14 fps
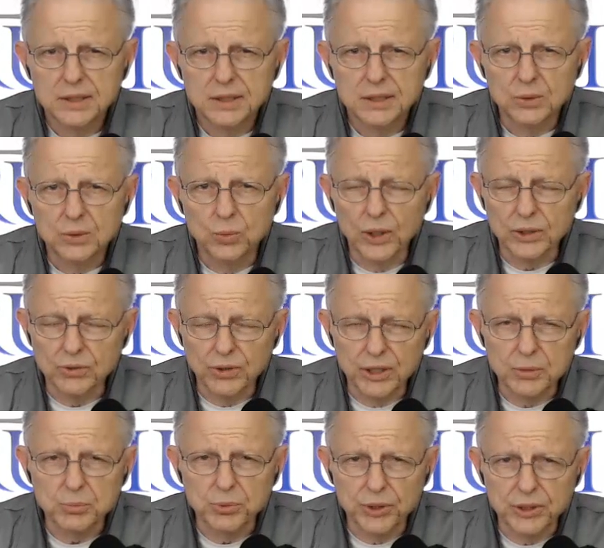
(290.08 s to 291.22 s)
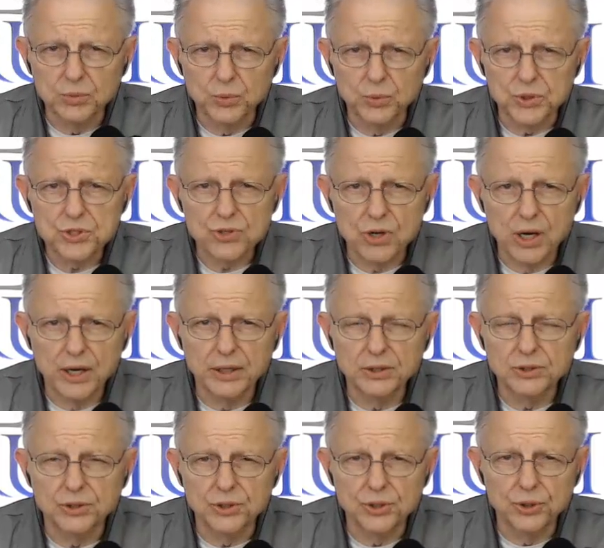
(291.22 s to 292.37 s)
what Great Britain was trying
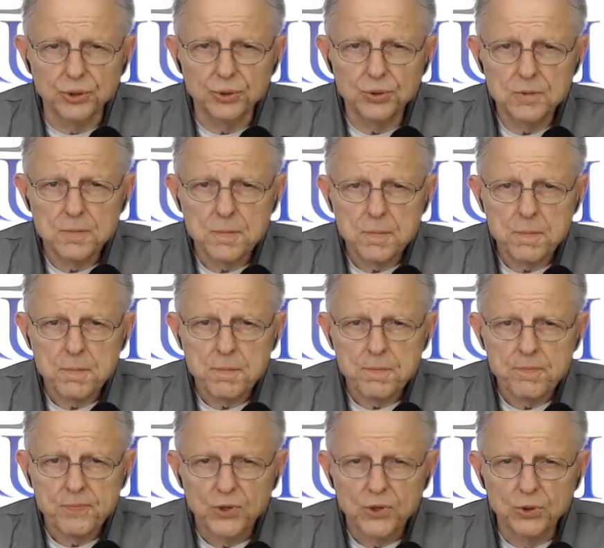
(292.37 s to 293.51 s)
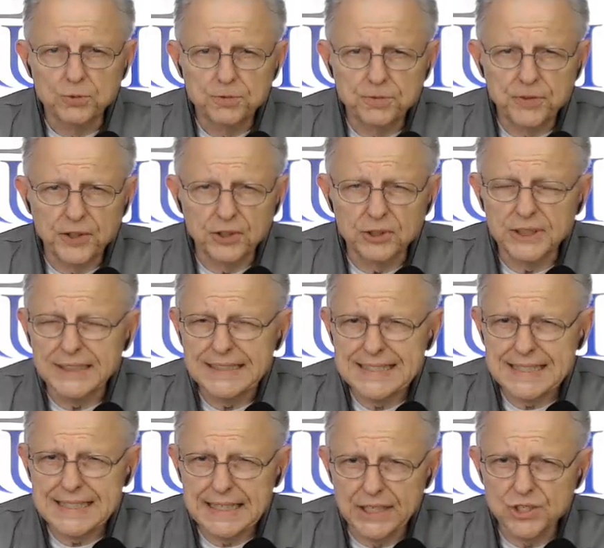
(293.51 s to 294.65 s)
to do who felt
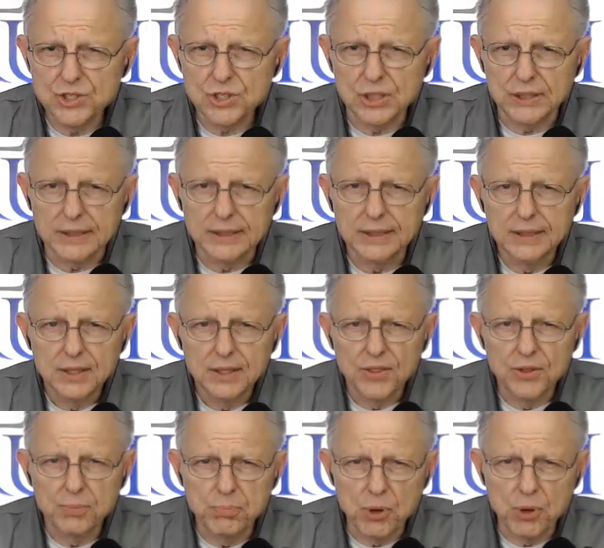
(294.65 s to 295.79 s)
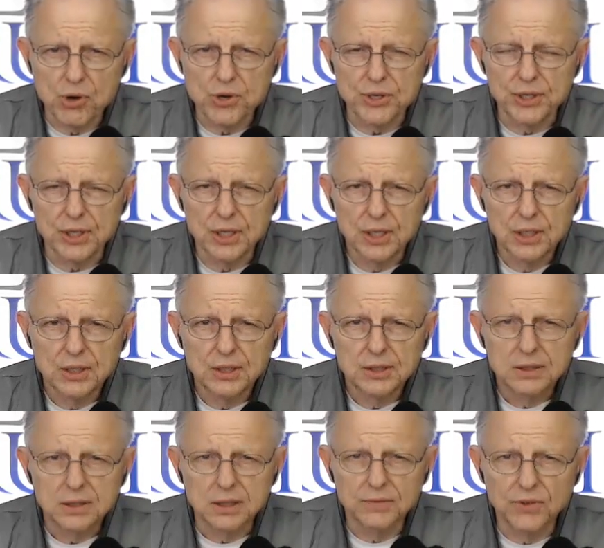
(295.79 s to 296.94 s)
intensely the burden
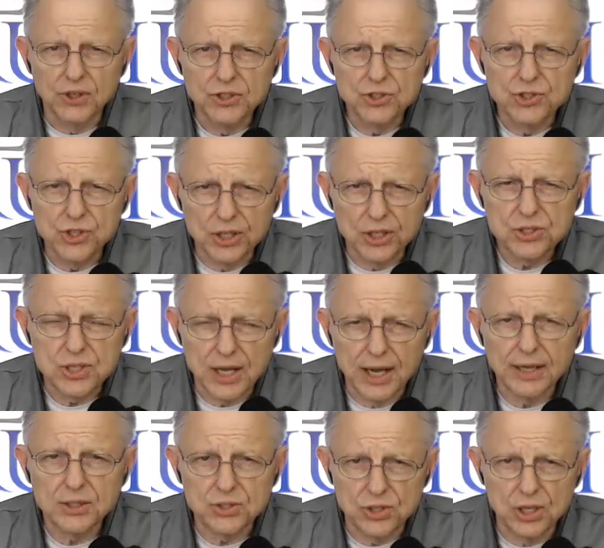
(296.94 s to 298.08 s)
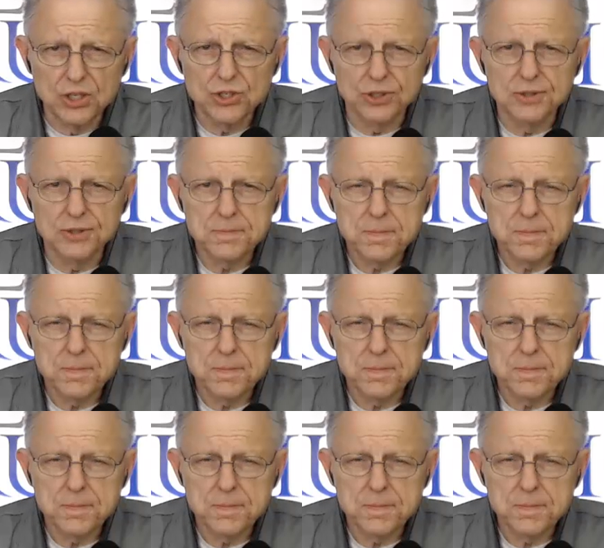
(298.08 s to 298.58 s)
of unjust taxation,